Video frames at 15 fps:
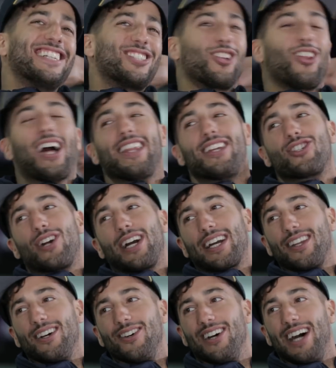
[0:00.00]
you like the
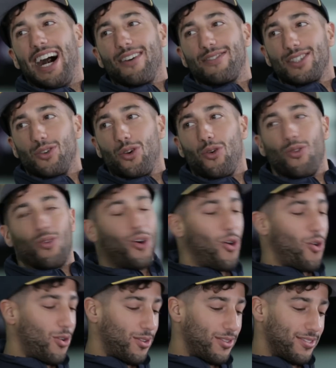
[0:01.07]
track though? After
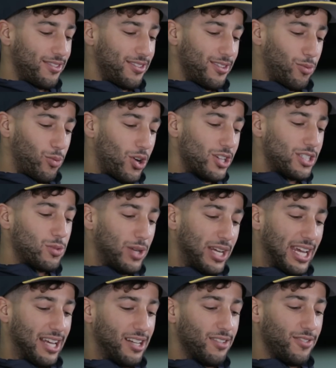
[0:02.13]
all, the worst
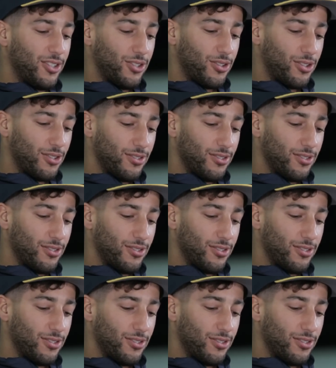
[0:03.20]
weekend of your